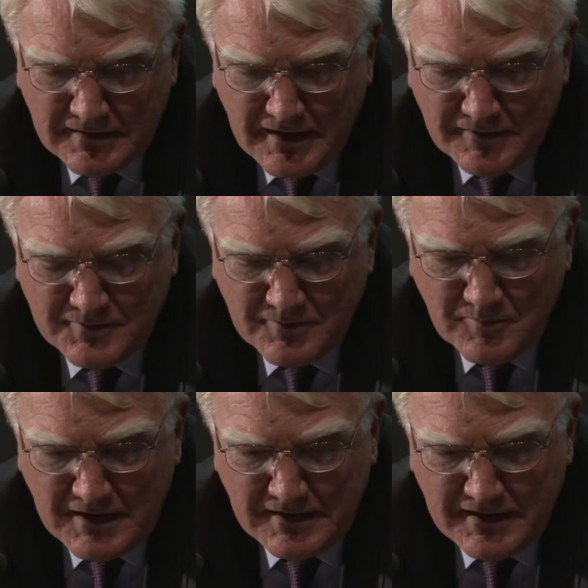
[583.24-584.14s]
after a
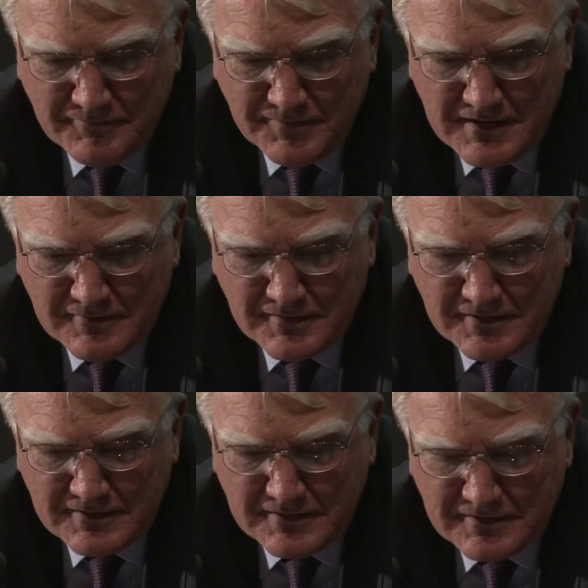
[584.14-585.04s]
while, I found
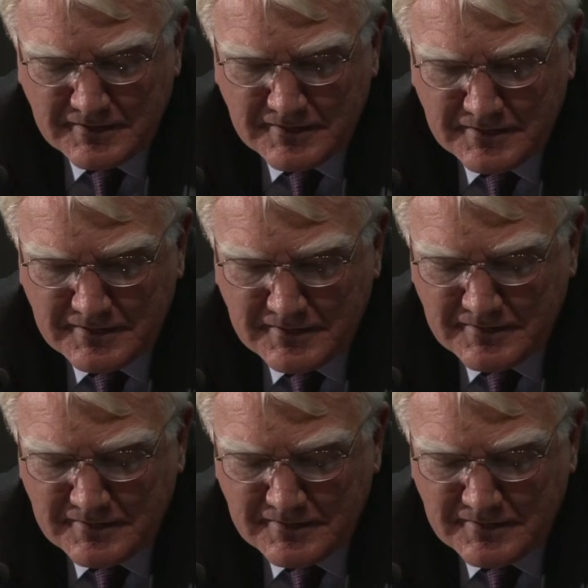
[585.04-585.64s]
that